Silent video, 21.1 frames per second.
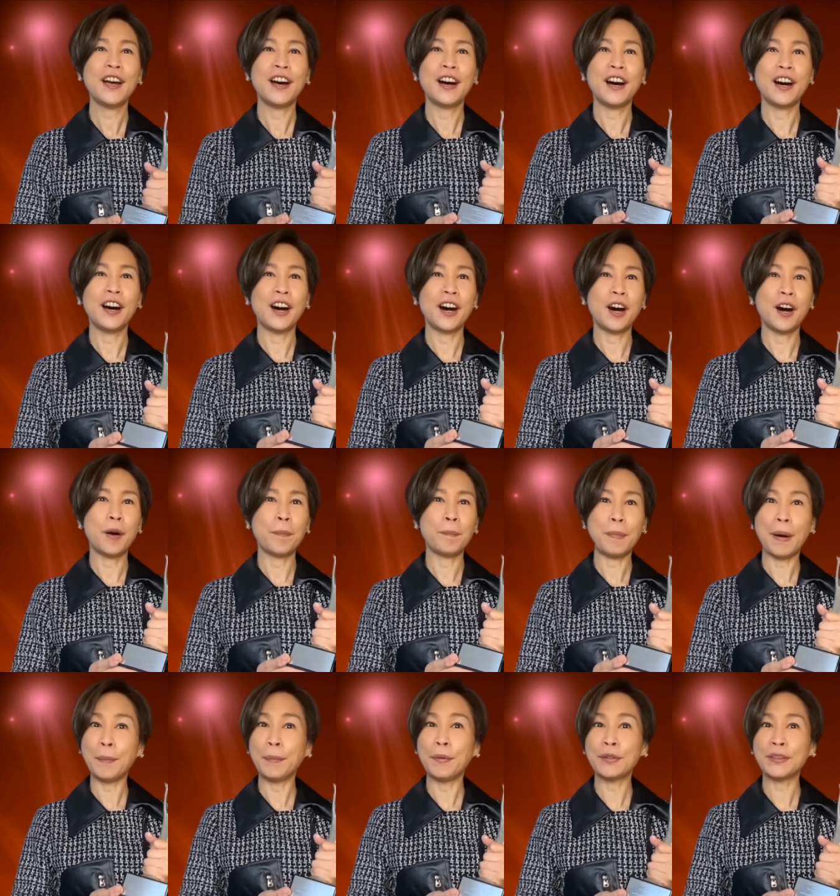
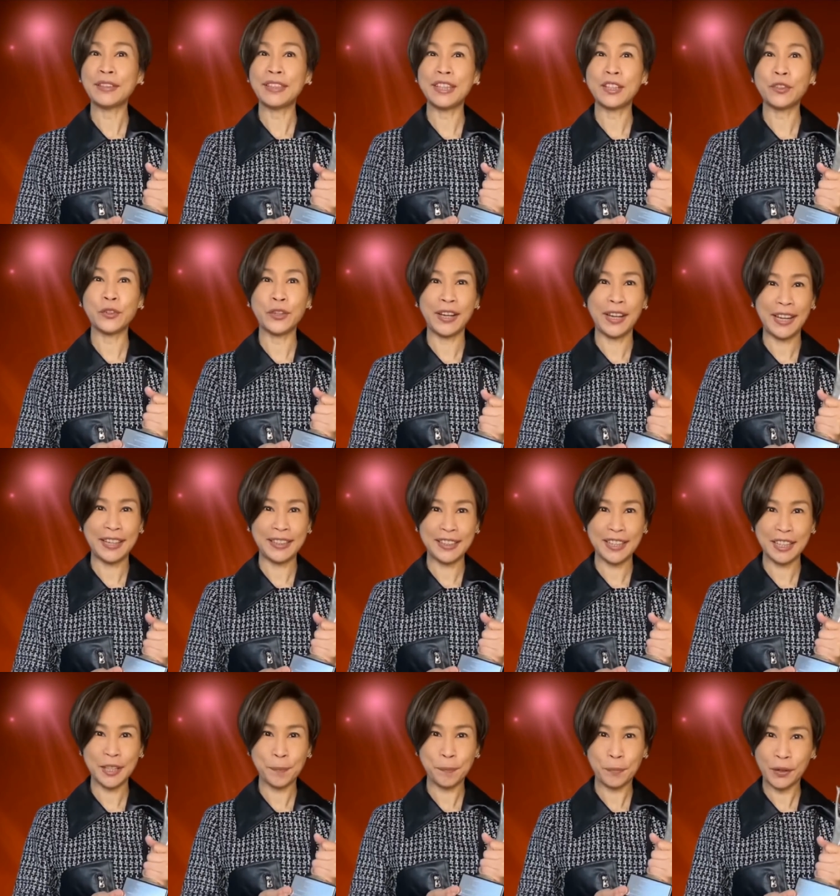bubble tea
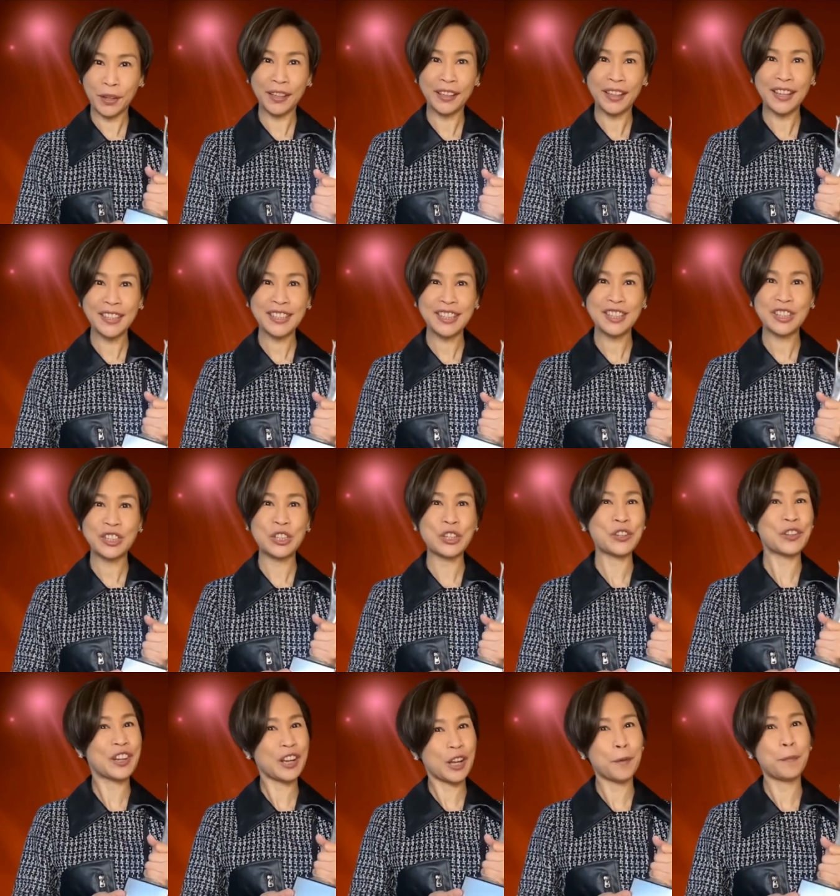related products
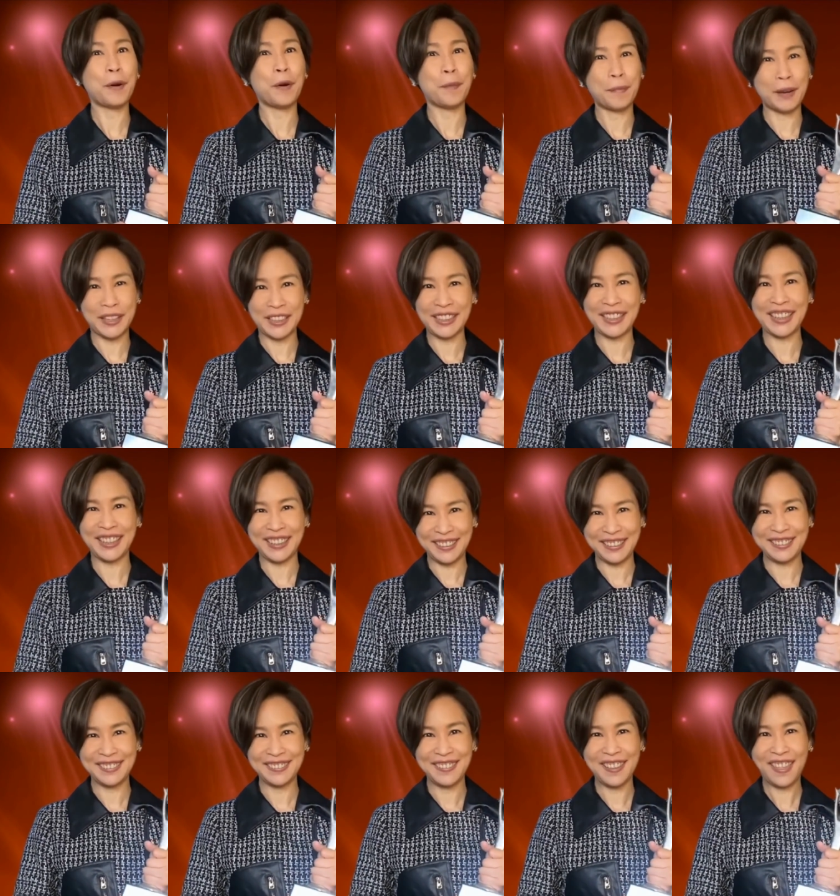to global
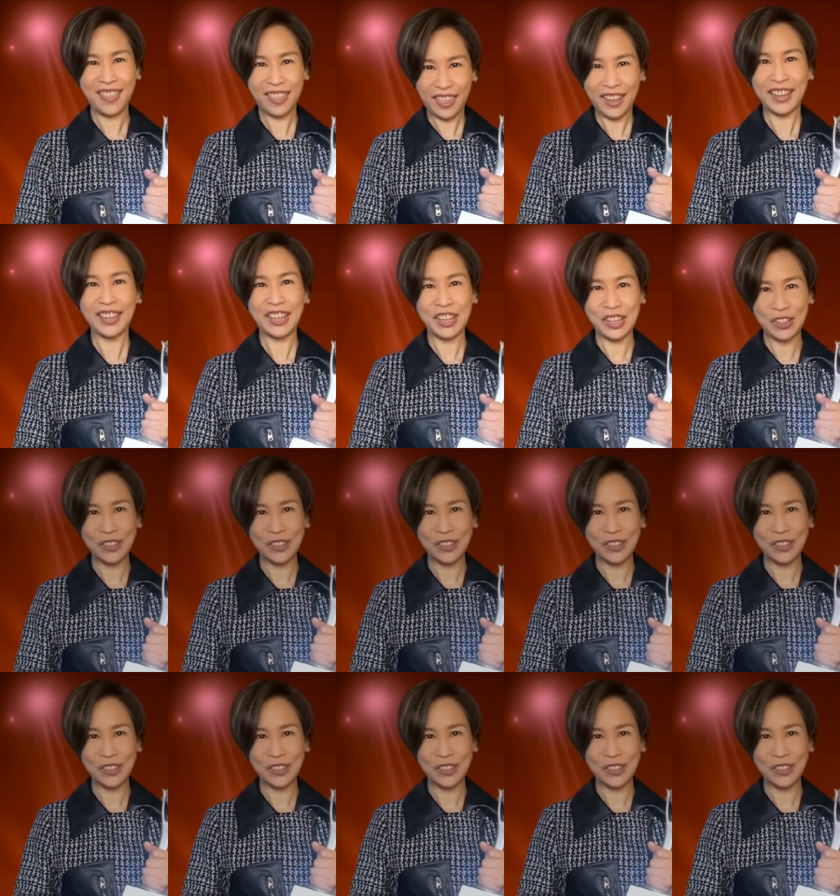market. Thank